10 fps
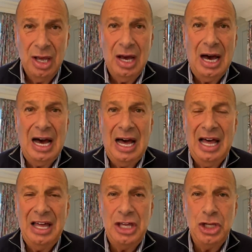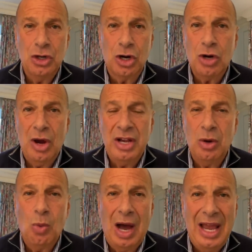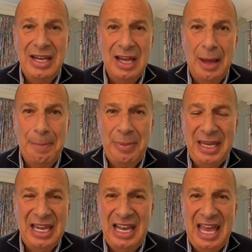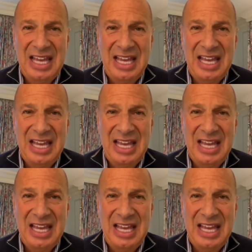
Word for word: uh, you're going to wind up in a